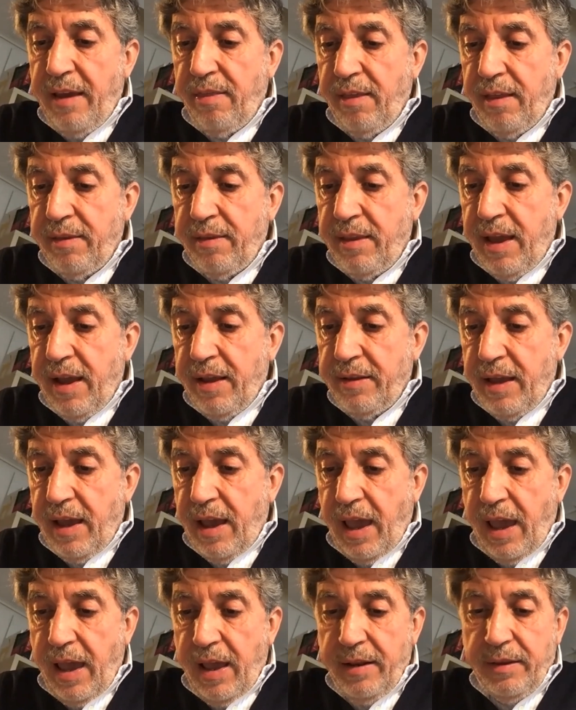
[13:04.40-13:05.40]
the dead
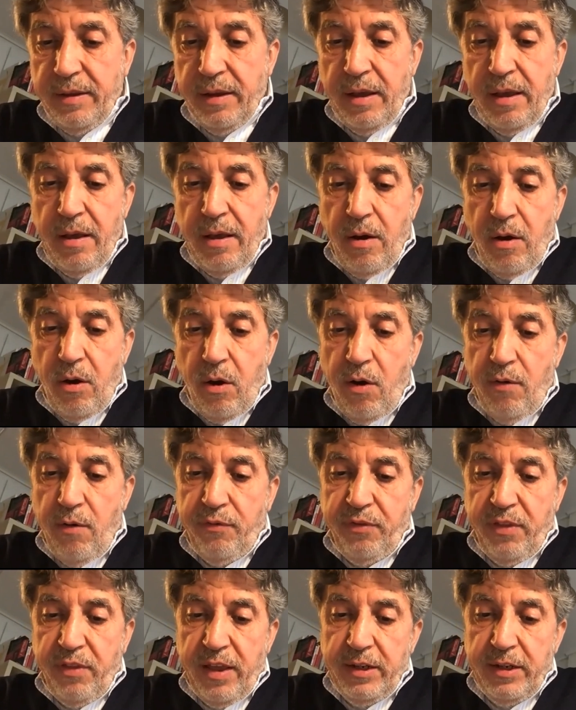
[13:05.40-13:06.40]
end of
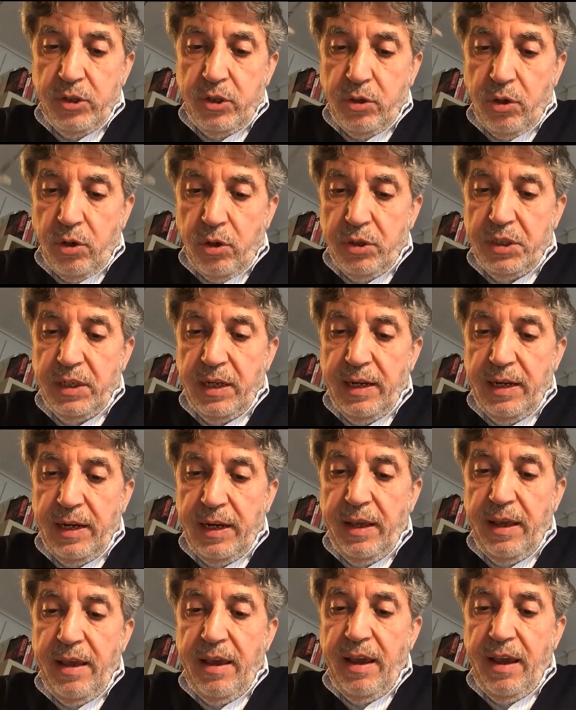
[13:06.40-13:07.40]
the
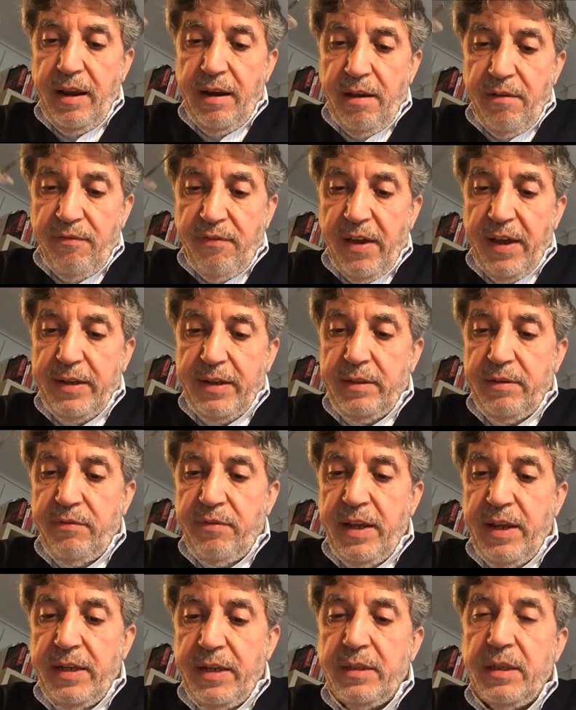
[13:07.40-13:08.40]
socially
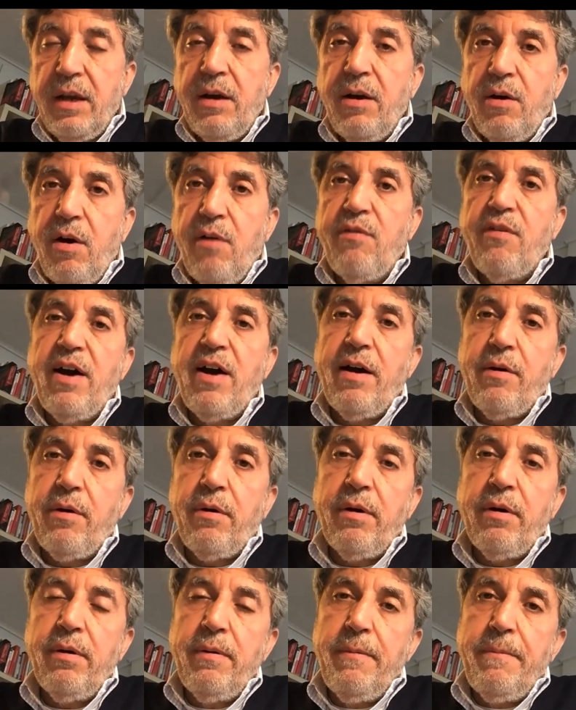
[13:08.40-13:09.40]
ineffectiveness of
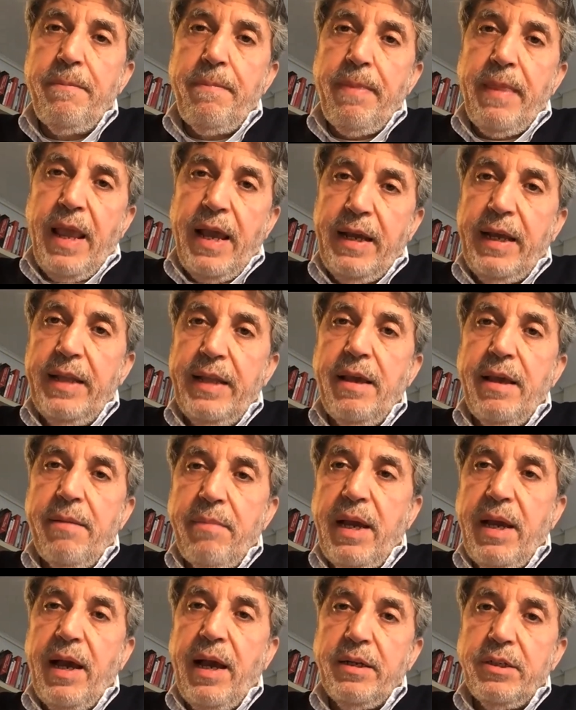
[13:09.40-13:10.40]
our
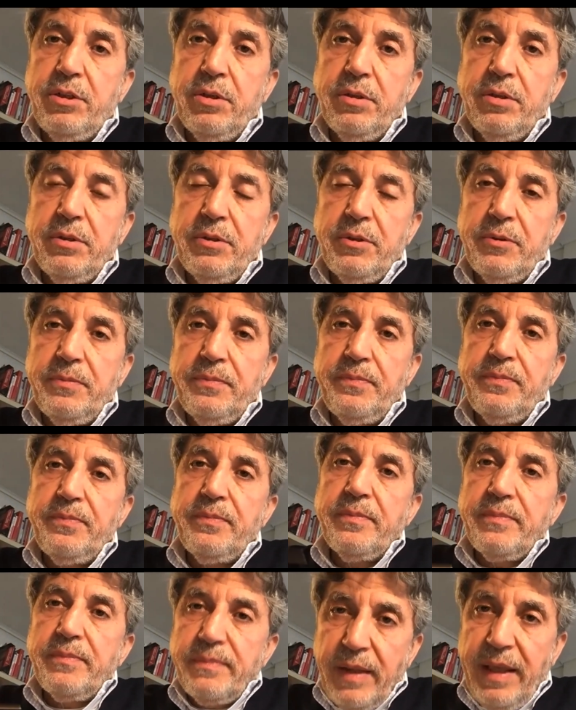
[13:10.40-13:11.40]
academic action.
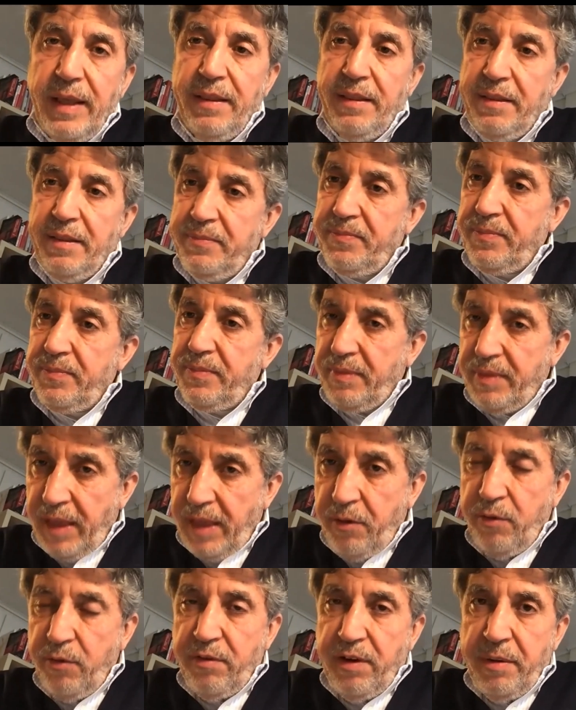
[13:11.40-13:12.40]

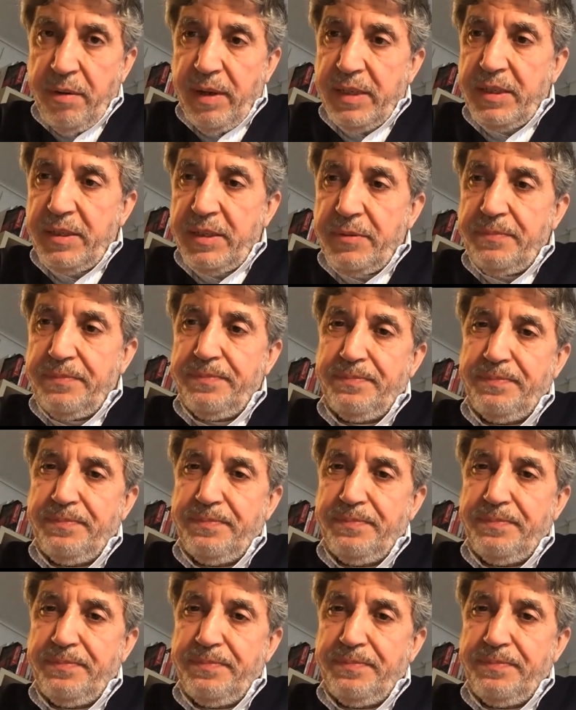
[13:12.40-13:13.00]
Thank you very much.